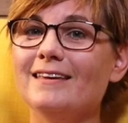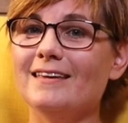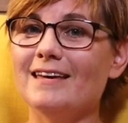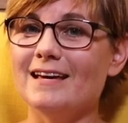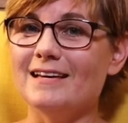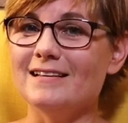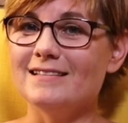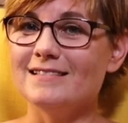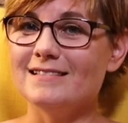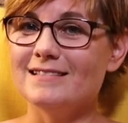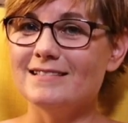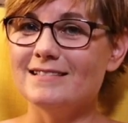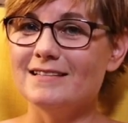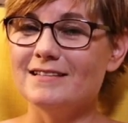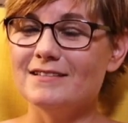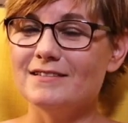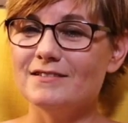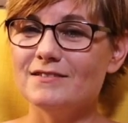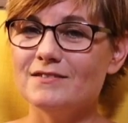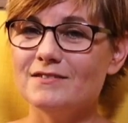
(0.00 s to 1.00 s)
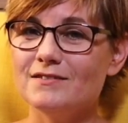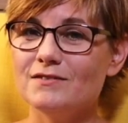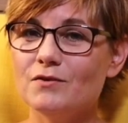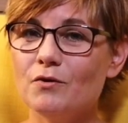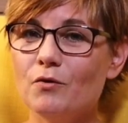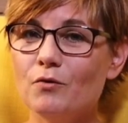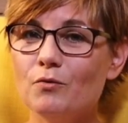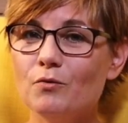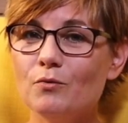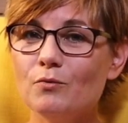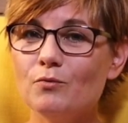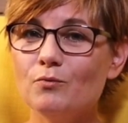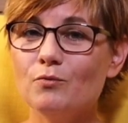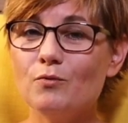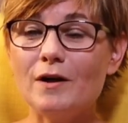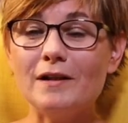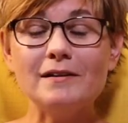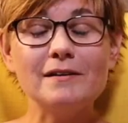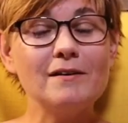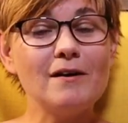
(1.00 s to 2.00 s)
Yes, so
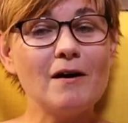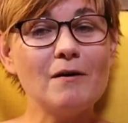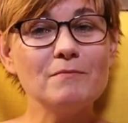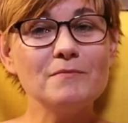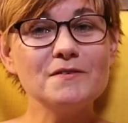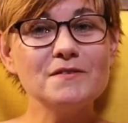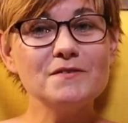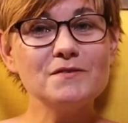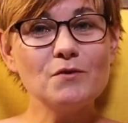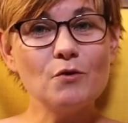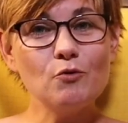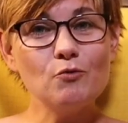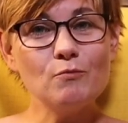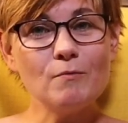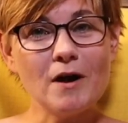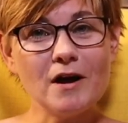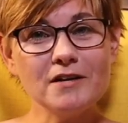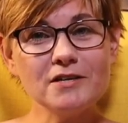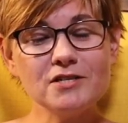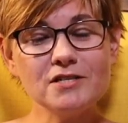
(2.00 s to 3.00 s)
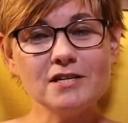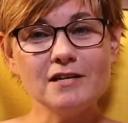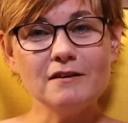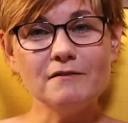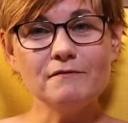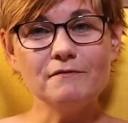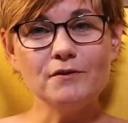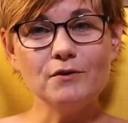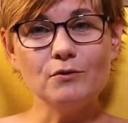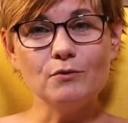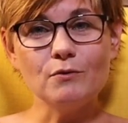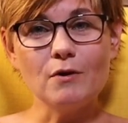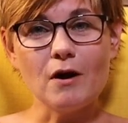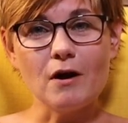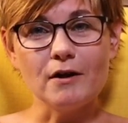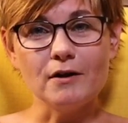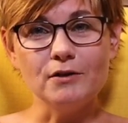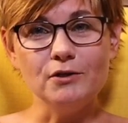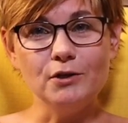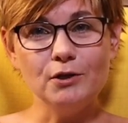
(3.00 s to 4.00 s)
welcome so much if you
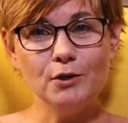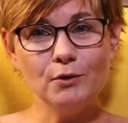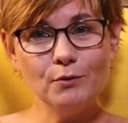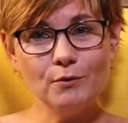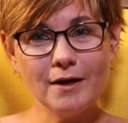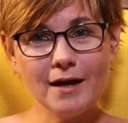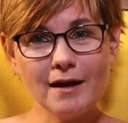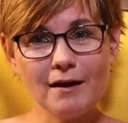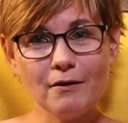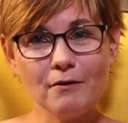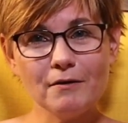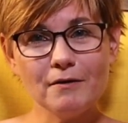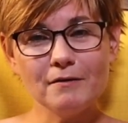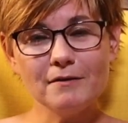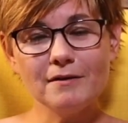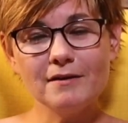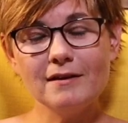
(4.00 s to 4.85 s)
are new here.